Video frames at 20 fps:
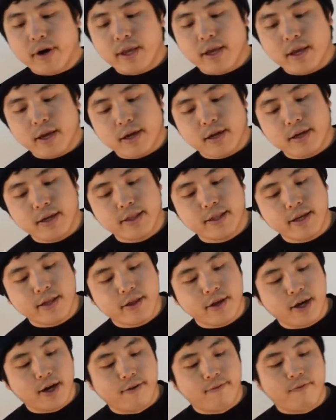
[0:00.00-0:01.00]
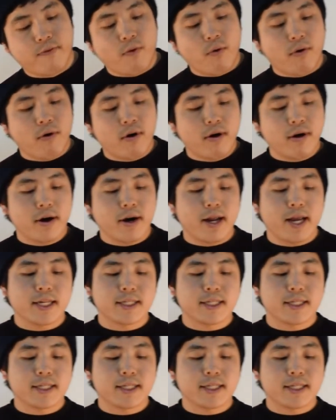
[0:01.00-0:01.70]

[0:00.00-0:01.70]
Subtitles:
gig DDR4,